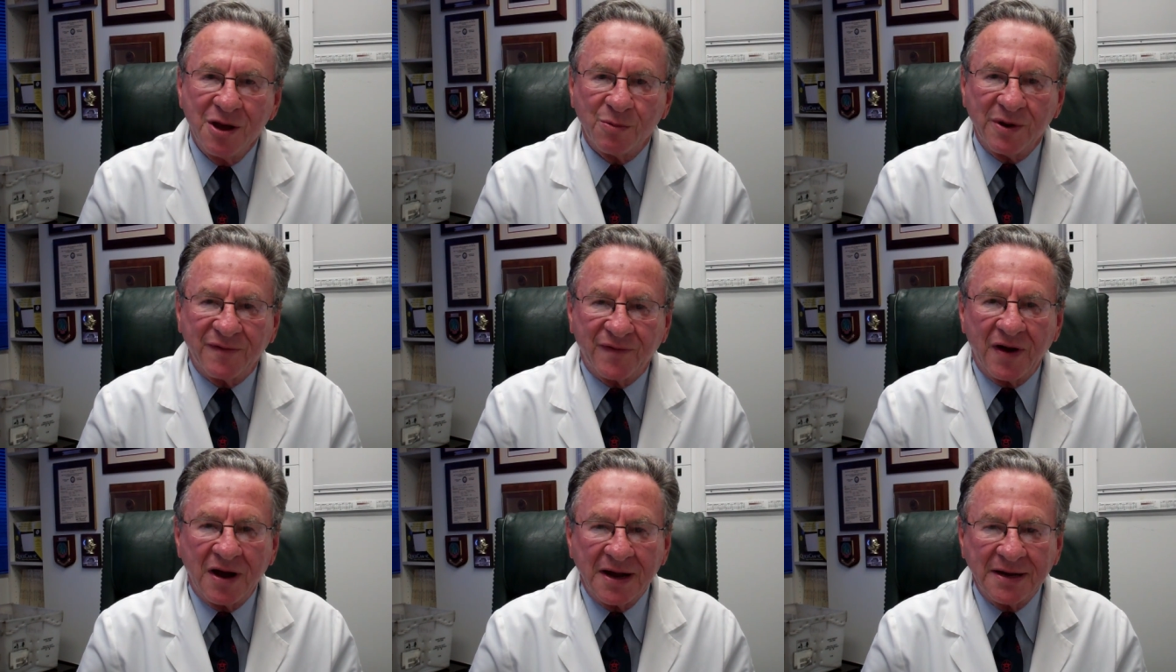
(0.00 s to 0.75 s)
we
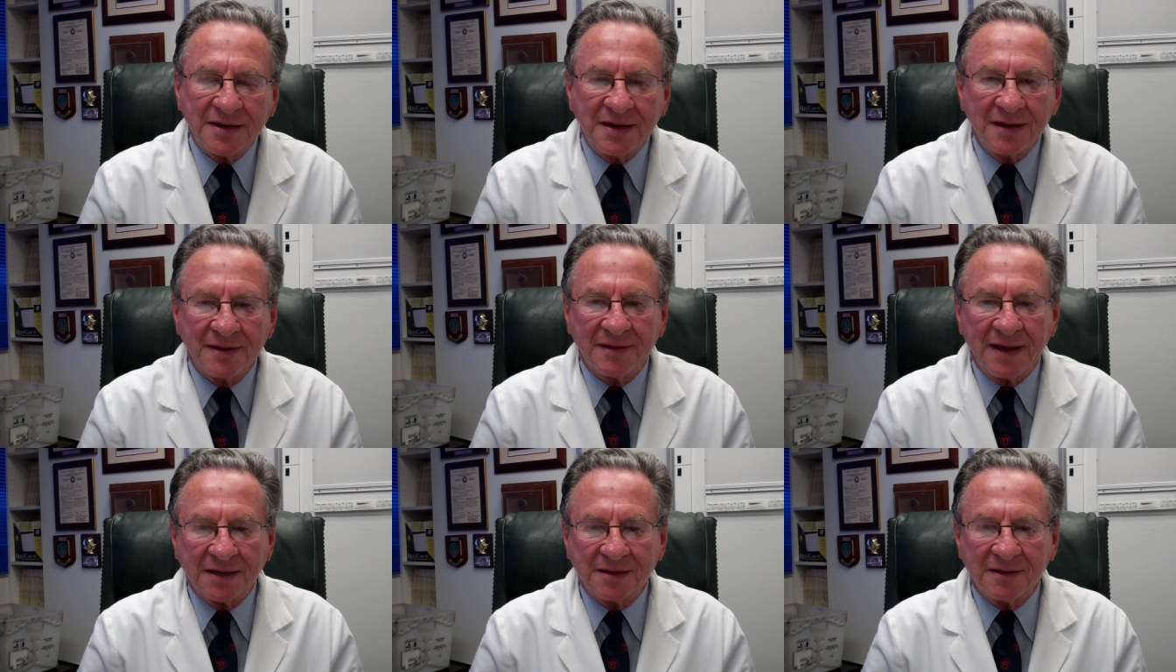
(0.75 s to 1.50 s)
find
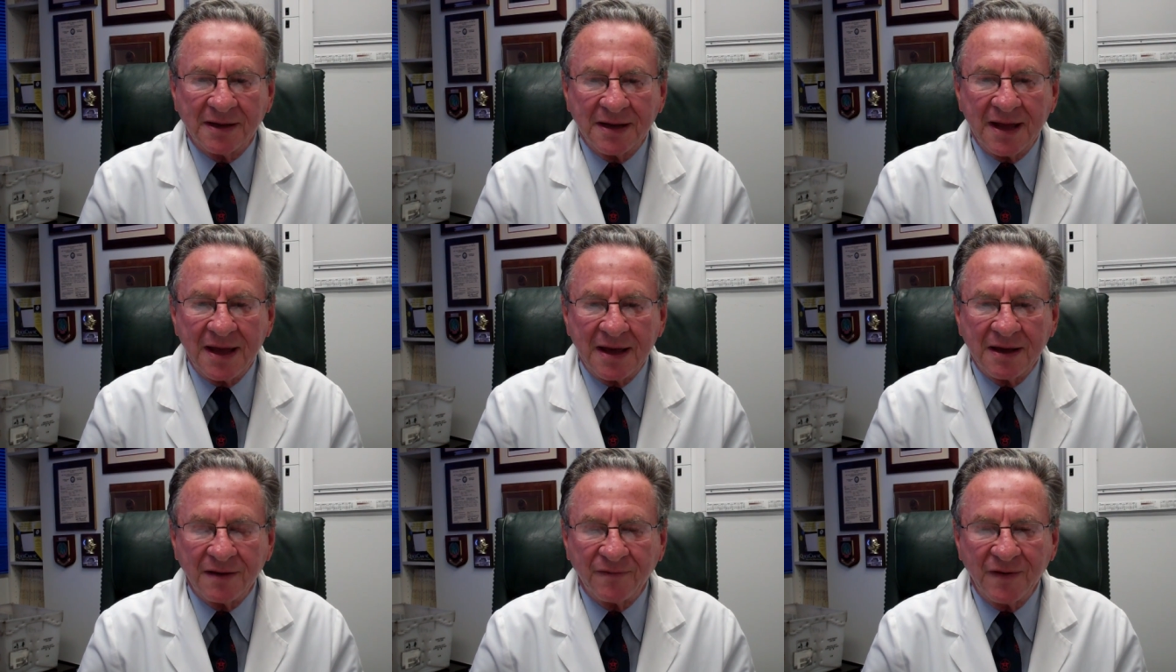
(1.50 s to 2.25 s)
that they
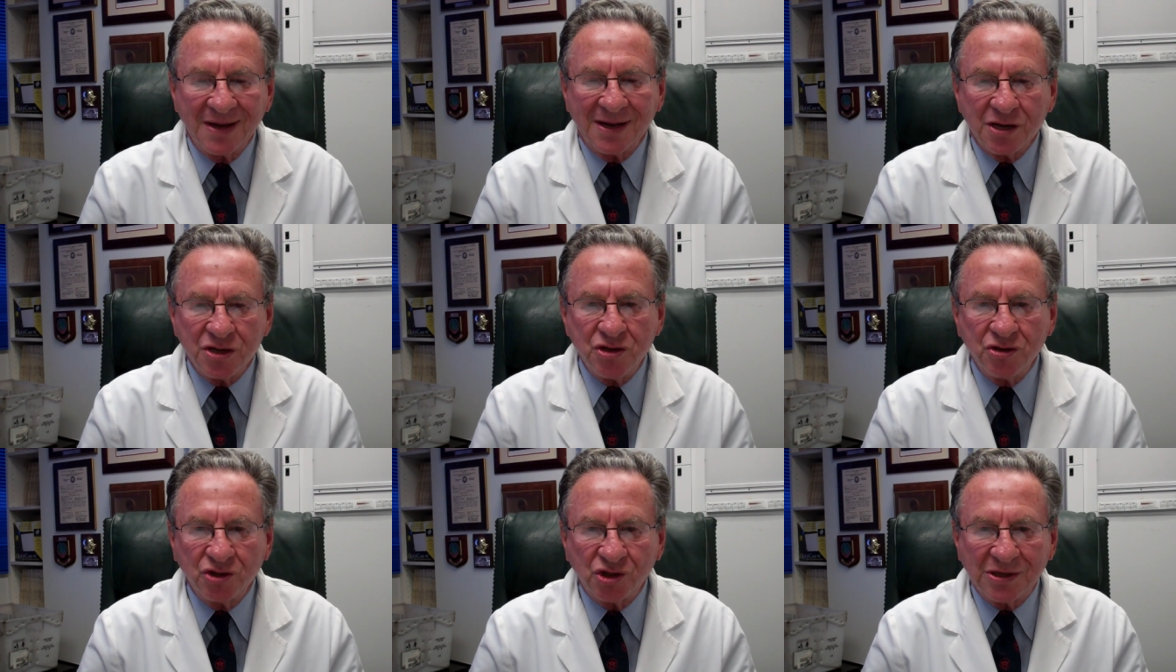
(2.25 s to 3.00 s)
have
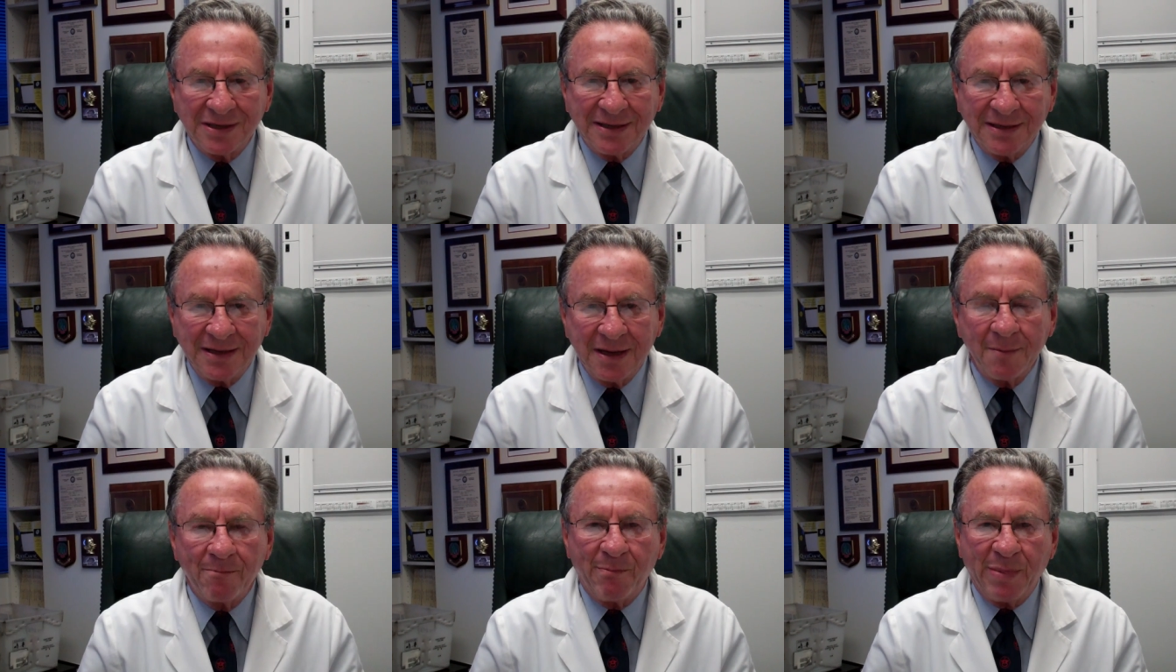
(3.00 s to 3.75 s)
usually
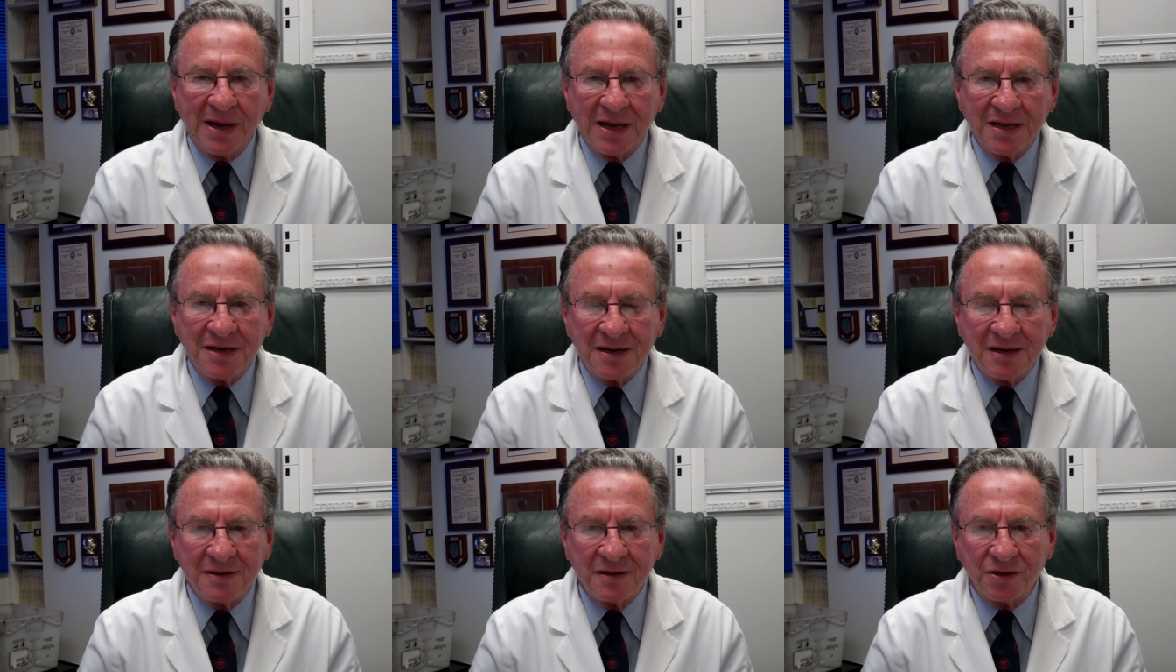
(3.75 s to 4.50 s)
pain
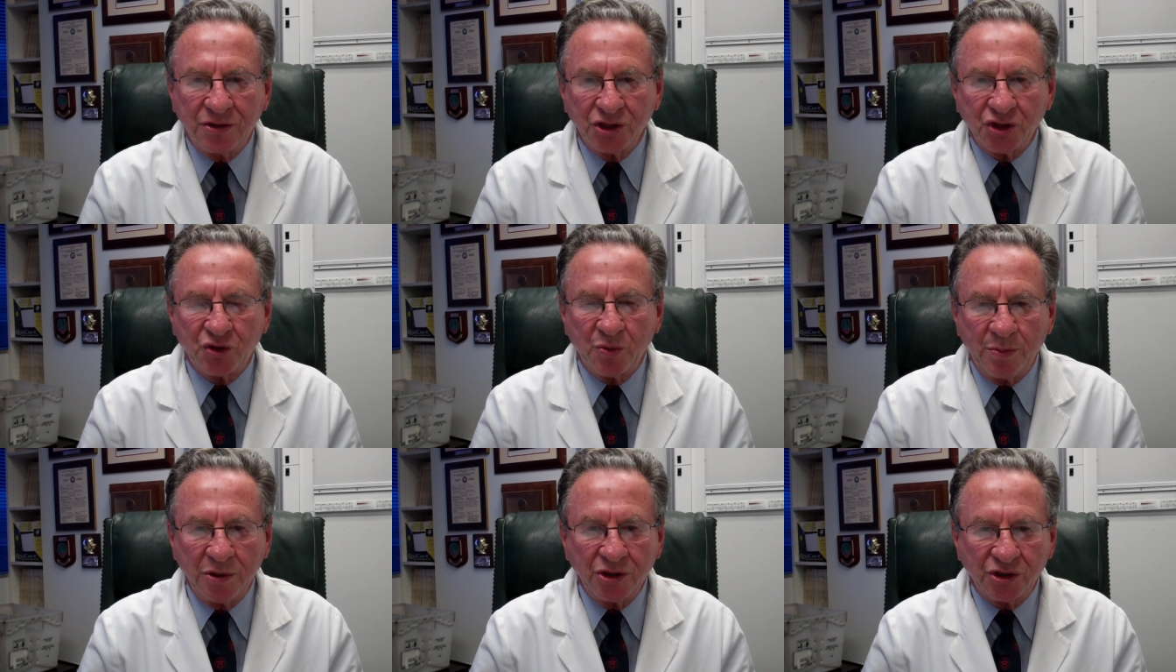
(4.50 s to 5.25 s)
in the
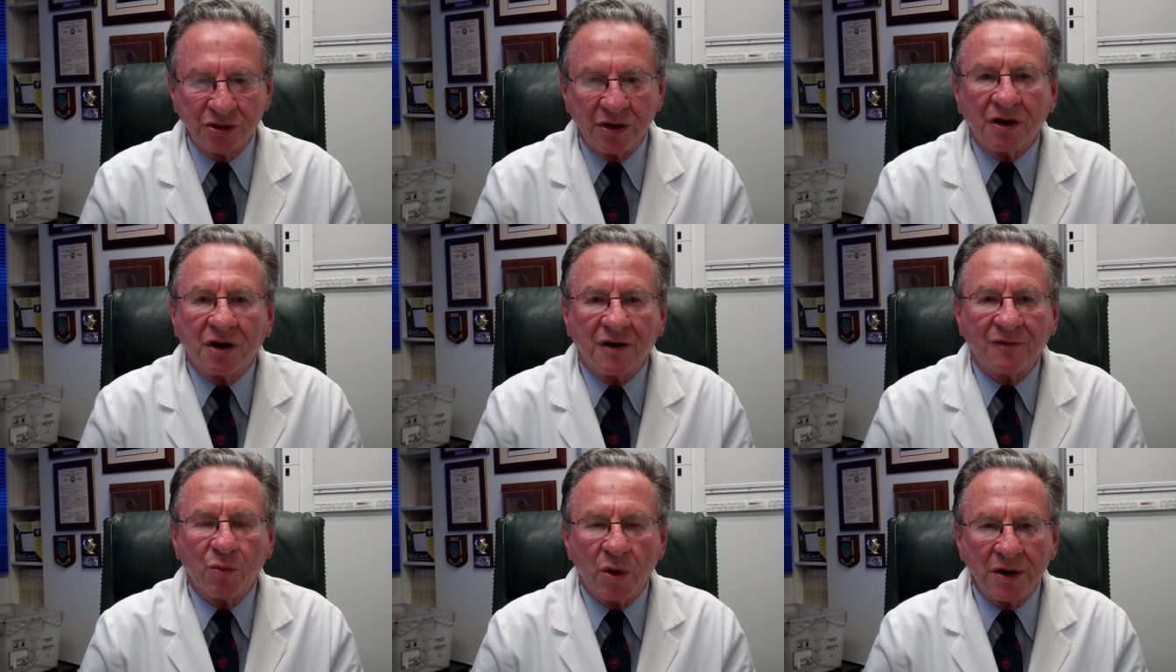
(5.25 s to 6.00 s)
distribution
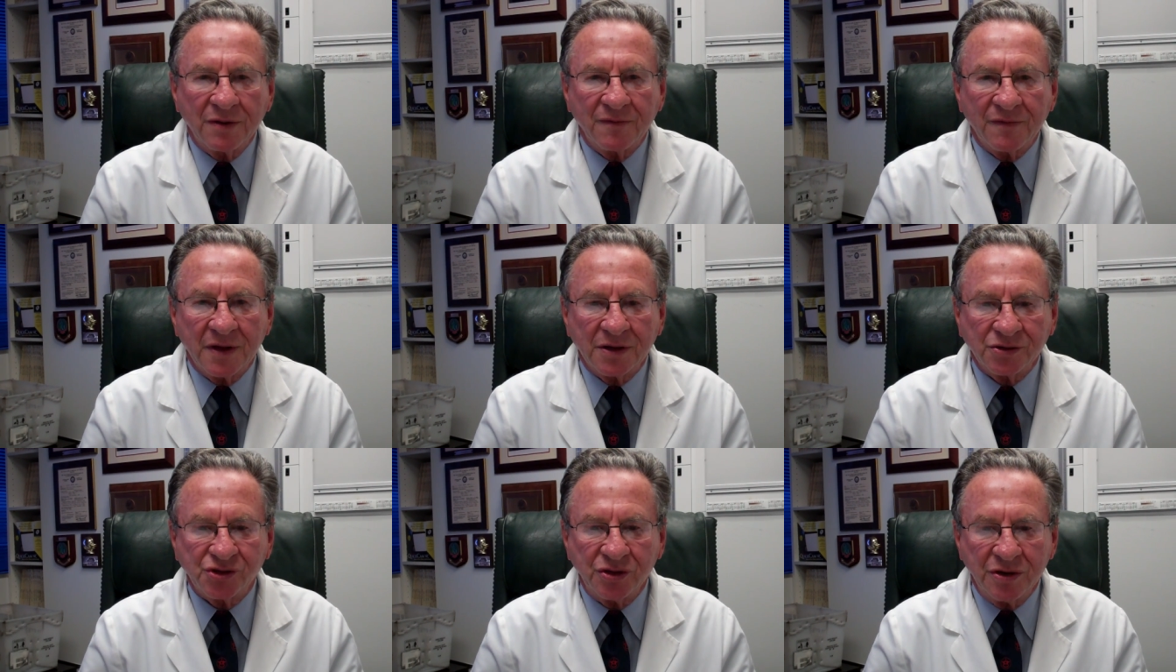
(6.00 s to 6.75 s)
of one of
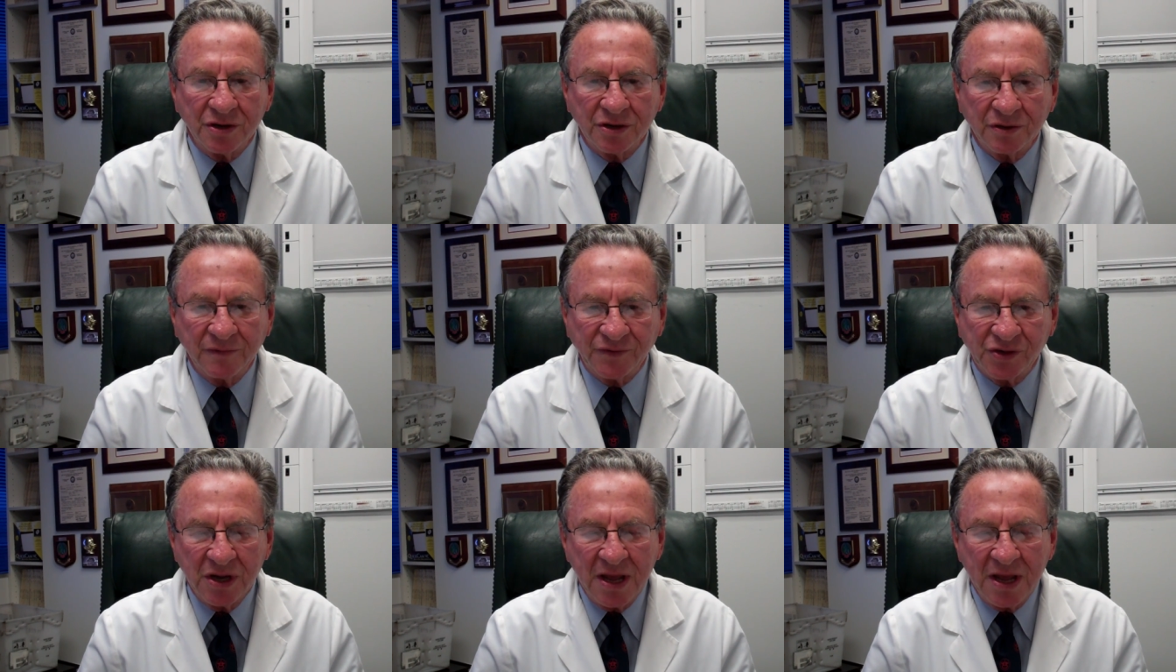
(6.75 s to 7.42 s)
those nerves,